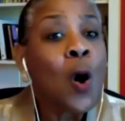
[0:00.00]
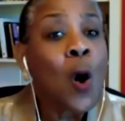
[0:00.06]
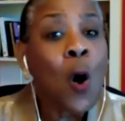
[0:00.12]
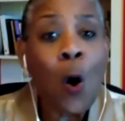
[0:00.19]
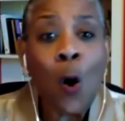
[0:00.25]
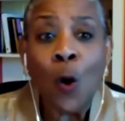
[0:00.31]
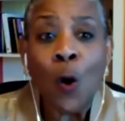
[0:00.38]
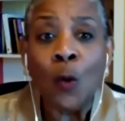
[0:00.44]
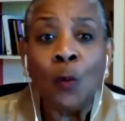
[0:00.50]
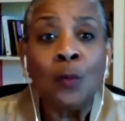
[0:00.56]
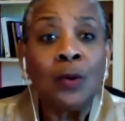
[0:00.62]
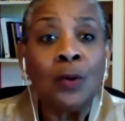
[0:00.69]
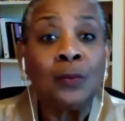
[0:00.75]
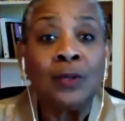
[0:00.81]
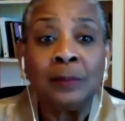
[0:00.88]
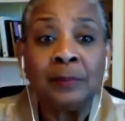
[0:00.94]

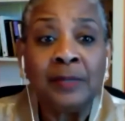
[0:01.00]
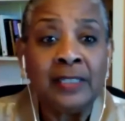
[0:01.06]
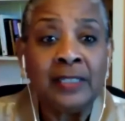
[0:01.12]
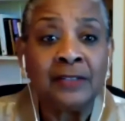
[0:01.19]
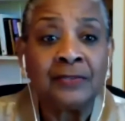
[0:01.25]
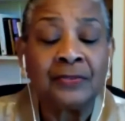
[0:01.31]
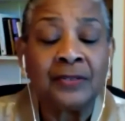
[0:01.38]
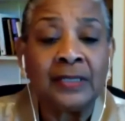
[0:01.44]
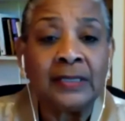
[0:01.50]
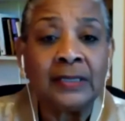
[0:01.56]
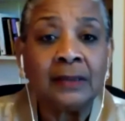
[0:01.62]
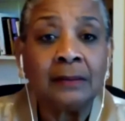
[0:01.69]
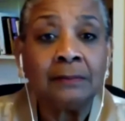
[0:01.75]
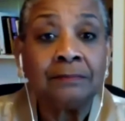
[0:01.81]
home will be different,